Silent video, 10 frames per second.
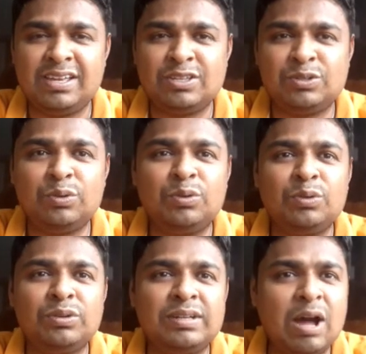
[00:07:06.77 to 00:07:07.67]

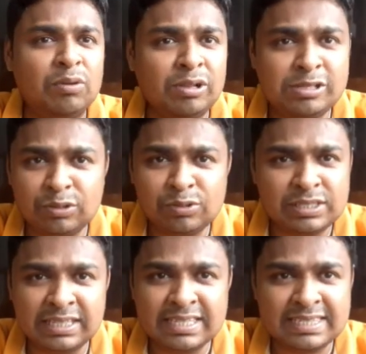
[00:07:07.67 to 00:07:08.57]
So down also you
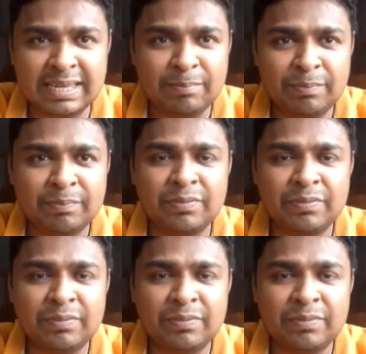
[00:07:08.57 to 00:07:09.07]
see the same.